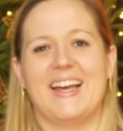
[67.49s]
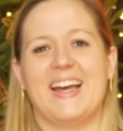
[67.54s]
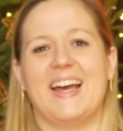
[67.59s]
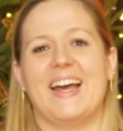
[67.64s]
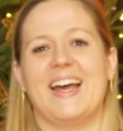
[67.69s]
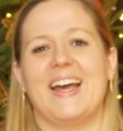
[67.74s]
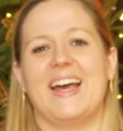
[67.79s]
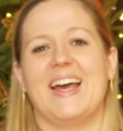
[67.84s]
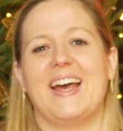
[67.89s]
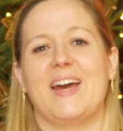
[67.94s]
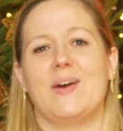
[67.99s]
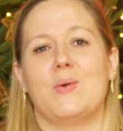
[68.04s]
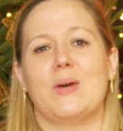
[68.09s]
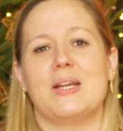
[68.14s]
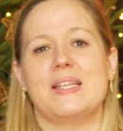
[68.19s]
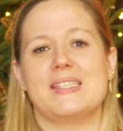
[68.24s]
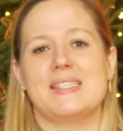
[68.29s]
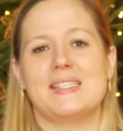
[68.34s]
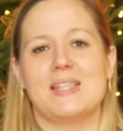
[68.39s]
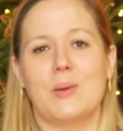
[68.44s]

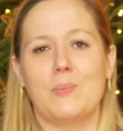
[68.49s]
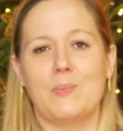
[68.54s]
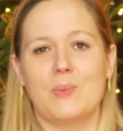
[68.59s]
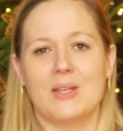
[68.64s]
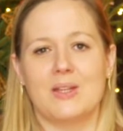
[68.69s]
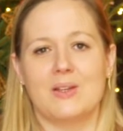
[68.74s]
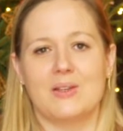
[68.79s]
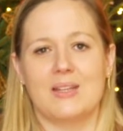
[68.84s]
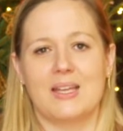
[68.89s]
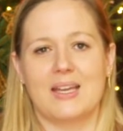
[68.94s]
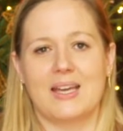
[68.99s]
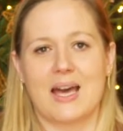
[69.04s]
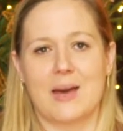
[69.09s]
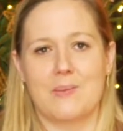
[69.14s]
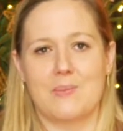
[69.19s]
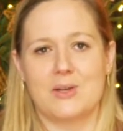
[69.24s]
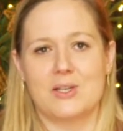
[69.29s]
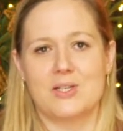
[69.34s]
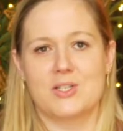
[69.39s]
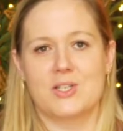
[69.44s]
When stomping on the
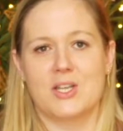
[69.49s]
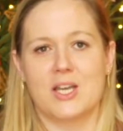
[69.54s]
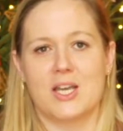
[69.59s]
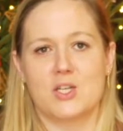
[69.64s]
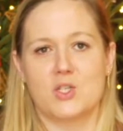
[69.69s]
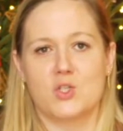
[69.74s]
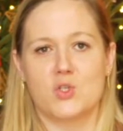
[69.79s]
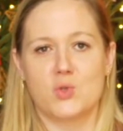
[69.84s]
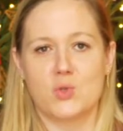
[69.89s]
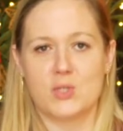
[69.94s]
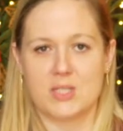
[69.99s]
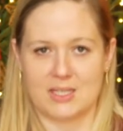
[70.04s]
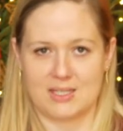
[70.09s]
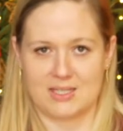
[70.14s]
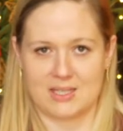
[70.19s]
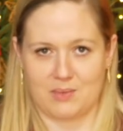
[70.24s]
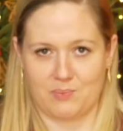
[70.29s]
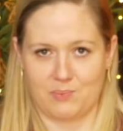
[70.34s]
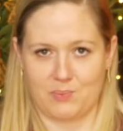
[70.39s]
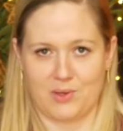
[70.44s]
cabbage, the
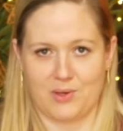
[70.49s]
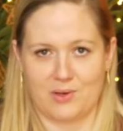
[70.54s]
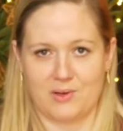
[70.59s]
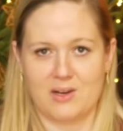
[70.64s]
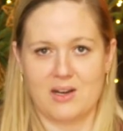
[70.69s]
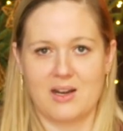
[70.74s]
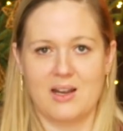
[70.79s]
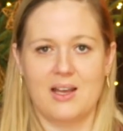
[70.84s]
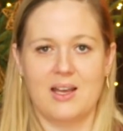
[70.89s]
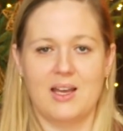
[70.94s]
juices appear